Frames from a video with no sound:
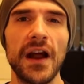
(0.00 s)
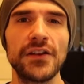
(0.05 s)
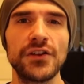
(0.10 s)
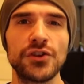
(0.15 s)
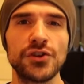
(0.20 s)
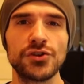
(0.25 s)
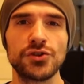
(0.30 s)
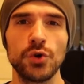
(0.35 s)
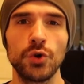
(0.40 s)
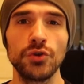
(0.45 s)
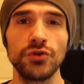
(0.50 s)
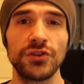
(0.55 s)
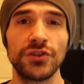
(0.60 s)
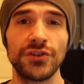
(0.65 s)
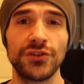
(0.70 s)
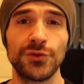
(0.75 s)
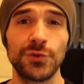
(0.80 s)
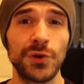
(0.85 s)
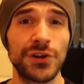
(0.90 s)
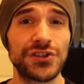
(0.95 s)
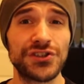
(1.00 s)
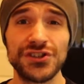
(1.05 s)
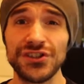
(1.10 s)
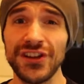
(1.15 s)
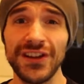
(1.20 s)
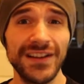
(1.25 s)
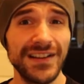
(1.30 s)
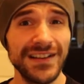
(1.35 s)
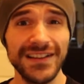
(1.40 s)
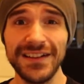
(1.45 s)
on your shoulders,
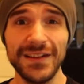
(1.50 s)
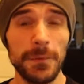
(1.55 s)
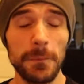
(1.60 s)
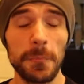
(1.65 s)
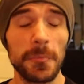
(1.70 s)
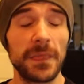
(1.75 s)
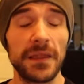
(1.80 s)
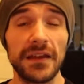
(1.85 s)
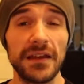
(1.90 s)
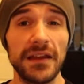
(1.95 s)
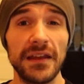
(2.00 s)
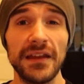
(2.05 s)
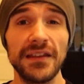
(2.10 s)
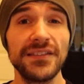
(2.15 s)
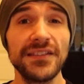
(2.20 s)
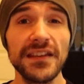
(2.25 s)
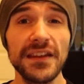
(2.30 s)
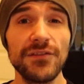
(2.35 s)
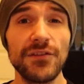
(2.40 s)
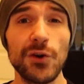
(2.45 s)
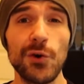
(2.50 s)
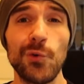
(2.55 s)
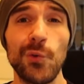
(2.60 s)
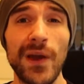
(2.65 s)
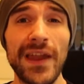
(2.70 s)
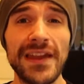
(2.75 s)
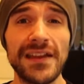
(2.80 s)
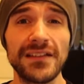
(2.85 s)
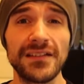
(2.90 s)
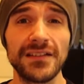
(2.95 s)
which isn't even a
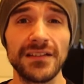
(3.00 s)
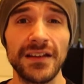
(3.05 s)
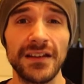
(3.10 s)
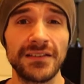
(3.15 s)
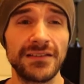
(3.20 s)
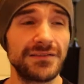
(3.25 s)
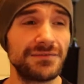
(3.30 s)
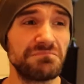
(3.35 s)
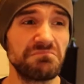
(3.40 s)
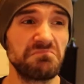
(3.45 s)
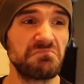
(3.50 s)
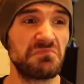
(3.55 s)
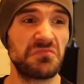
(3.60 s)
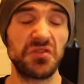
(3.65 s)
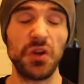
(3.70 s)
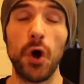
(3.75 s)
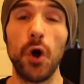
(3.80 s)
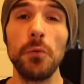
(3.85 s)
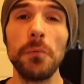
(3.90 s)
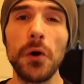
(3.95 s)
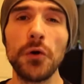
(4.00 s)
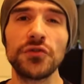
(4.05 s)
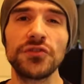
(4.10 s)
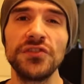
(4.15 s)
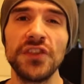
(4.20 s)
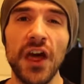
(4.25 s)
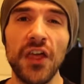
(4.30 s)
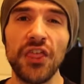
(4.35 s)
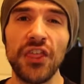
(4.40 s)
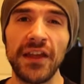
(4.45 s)
weight, it's almost
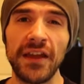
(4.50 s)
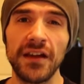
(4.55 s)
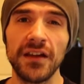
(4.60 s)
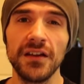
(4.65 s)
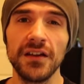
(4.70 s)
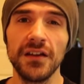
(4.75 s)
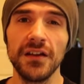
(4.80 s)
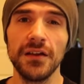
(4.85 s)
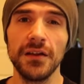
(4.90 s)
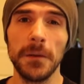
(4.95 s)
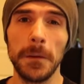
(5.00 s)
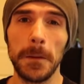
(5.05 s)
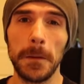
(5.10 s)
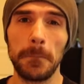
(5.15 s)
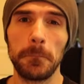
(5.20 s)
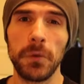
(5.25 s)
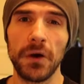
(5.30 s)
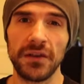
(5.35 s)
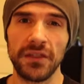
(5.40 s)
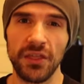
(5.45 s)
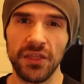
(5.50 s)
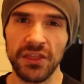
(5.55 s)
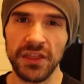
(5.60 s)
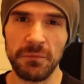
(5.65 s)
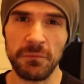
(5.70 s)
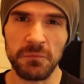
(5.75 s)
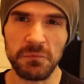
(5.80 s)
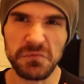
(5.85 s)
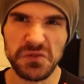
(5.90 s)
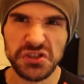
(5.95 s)
nothing, but
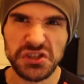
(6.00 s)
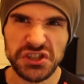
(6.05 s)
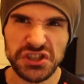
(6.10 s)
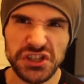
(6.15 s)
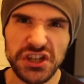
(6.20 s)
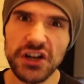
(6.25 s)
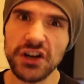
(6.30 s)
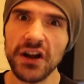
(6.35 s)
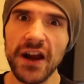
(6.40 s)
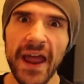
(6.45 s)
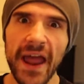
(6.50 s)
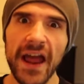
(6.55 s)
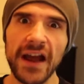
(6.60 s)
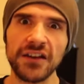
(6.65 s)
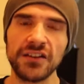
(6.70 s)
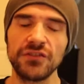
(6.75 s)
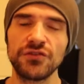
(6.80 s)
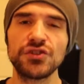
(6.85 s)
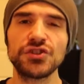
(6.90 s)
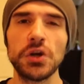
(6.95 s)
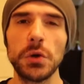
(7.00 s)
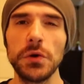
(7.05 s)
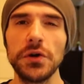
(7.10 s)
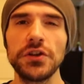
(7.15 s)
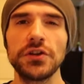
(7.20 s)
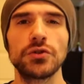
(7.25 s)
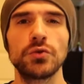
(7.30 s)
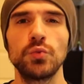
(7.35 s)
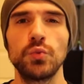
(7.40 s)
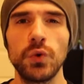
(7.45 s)
the sheer act of
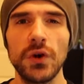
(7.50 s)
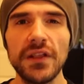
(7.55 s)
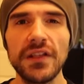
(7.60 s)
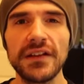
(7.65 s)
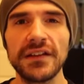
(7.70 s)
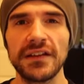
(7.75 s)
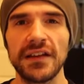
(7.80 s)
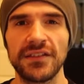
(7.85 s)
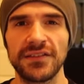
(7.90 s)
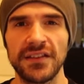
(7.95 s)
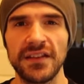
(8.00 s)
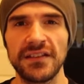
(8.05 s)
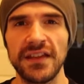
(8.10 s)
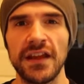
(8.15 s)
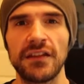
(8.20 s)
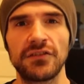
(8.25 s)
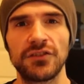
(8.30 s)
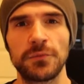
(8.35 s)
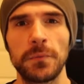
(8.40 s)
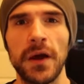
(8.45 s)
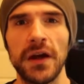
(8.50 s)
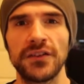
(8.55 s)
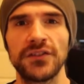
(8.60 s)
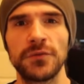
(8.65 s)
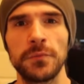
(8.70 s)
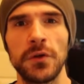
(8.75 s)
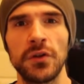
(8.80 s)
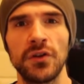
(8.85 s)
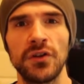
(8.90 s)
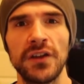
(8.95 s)
showing your willingness to take
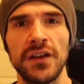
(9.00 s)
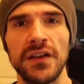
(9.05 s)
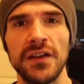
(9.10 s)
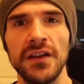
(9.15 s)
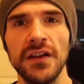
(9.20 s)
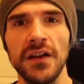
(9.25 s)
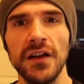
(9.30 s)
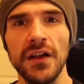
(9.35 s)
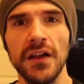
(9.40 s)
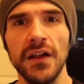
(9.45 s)
responsibility